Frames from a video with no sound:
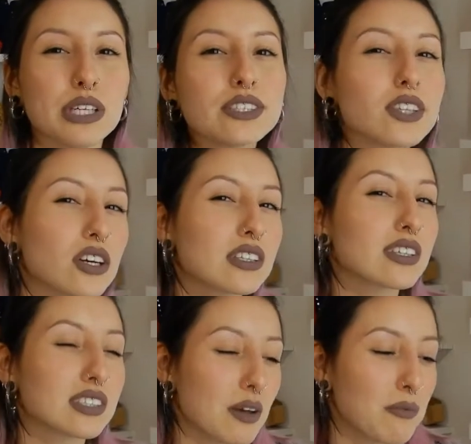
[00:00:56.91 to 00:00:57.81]
restocked
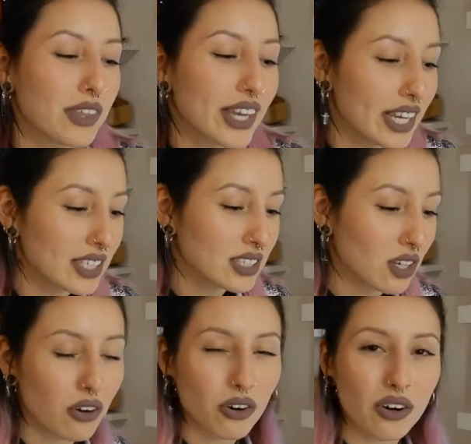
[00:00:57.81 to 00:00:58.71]
some things
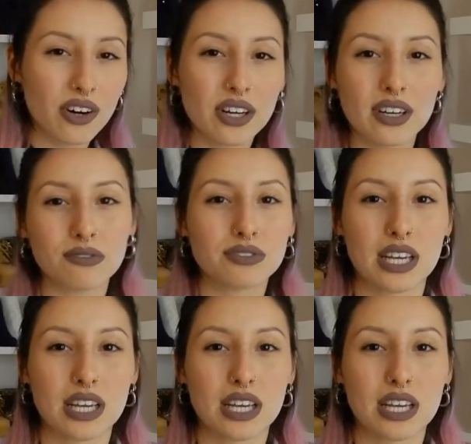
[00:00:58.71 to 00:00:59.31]
or if